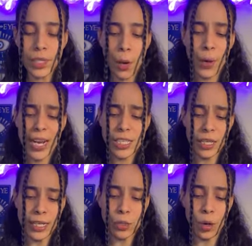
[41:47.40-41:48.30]
When I saw
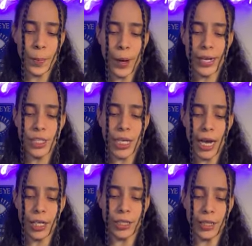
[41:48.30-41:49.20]
that Scorpio energy, I
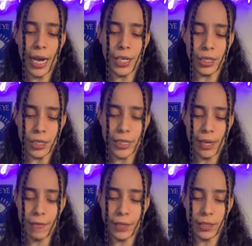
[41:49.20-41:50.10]
heard
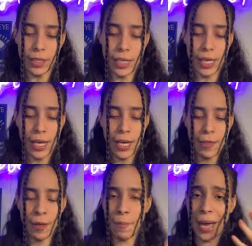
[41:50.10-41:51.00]
definitely
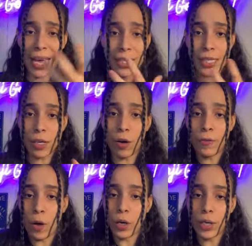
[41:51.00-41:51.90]
the masks are
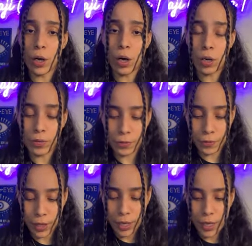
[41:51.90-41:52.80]
falling
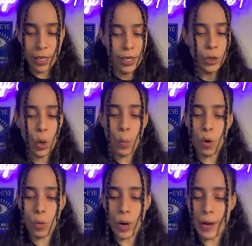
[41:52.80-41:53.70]
off. No
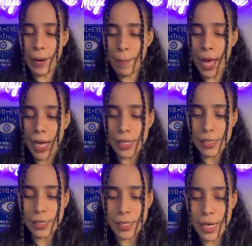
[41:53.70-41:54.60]
more wearing
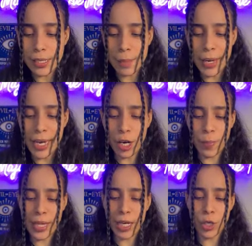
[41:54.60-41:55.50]
masks. Yeah, somebody here could
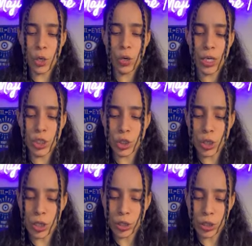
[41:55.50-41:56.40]
be like a yoga
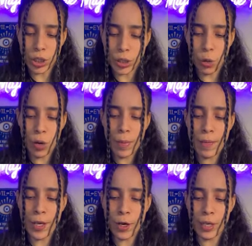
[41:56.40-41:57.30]
instructor, or
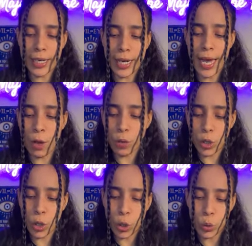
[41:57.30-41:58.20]
maybe you're like a health
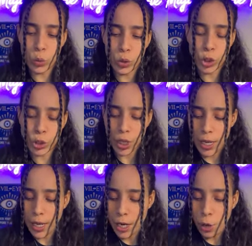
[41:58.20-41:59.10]
coach,
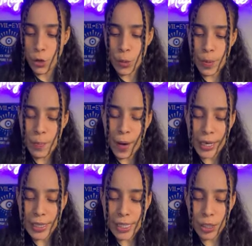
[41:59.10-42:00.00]
or you've been practicing